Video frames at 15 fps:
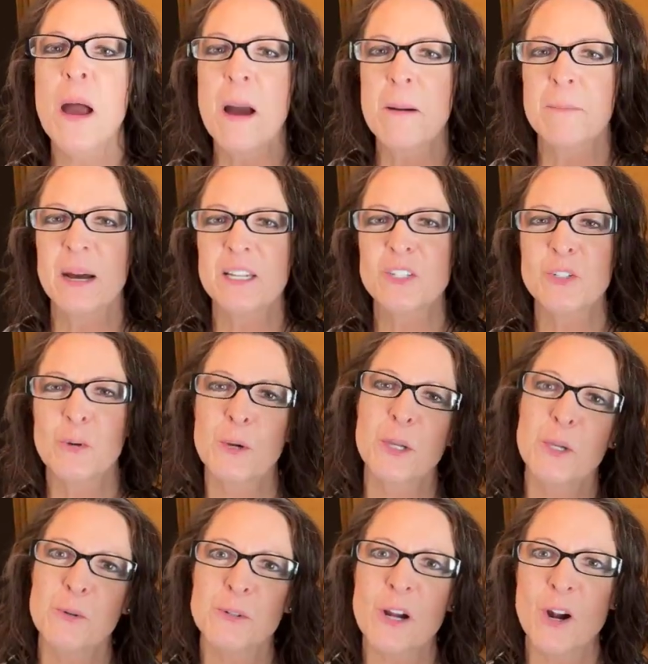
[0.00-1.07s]
So by
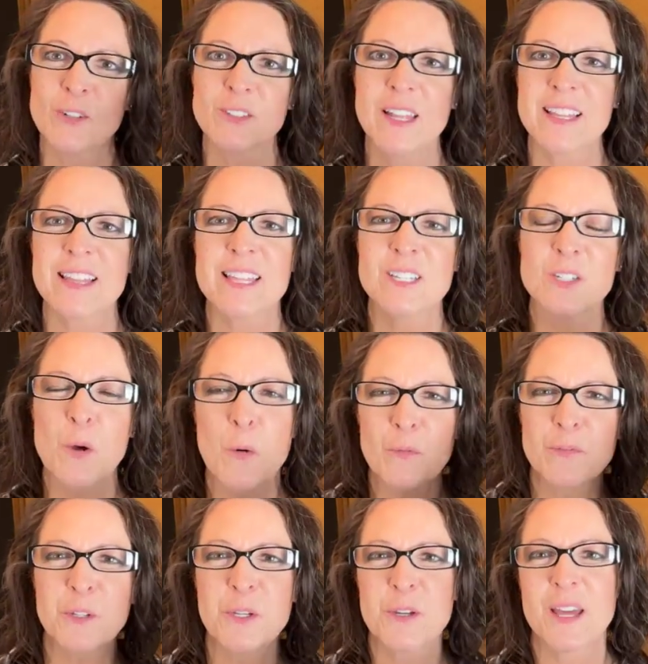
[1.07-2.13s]
showing you a card like
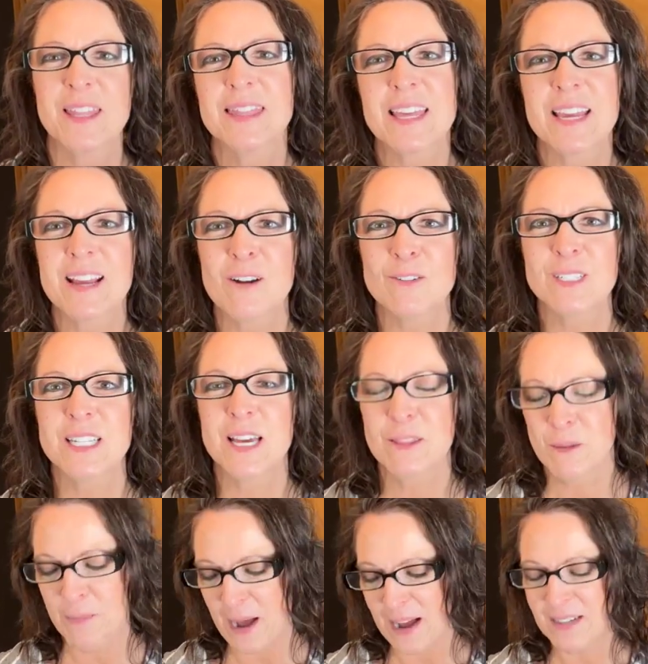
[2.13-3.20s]
this, hopefully you can think
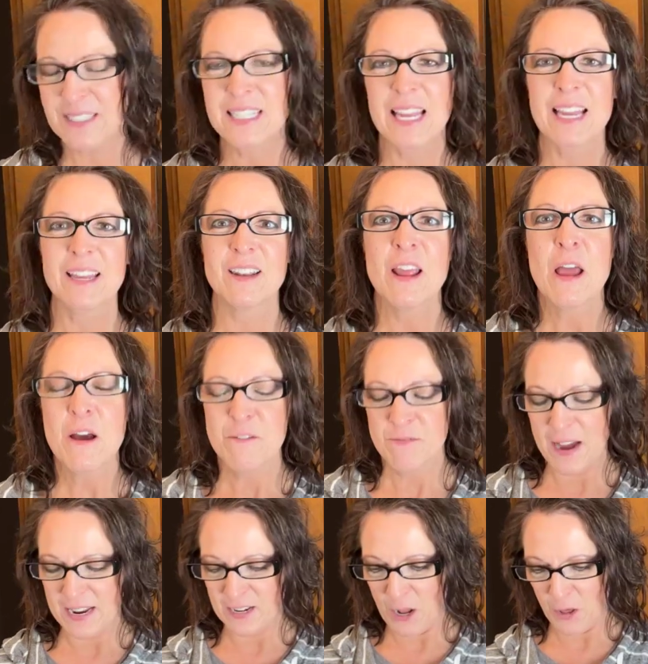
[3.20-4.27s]
outside the box and
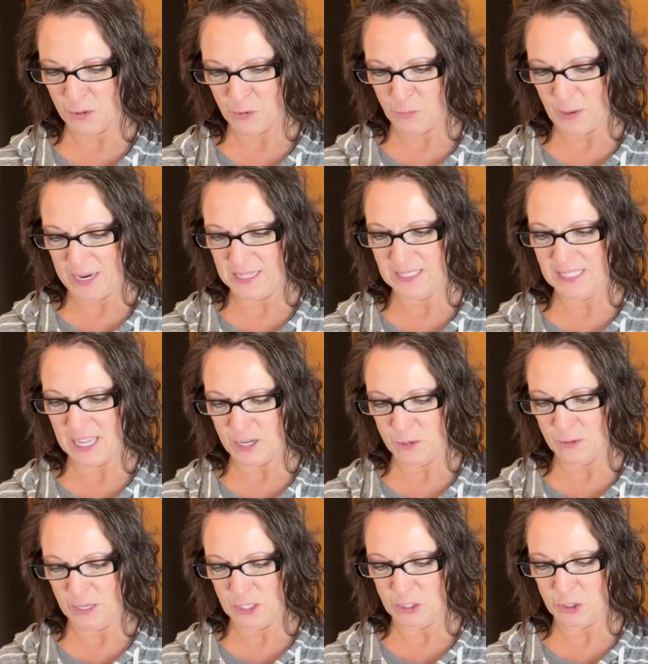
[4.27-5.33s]
find other
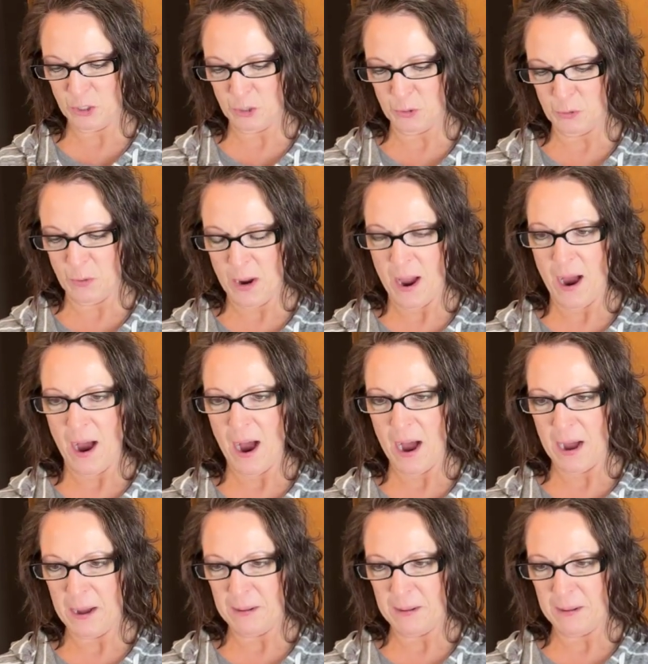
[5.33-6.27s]
ways that you can do,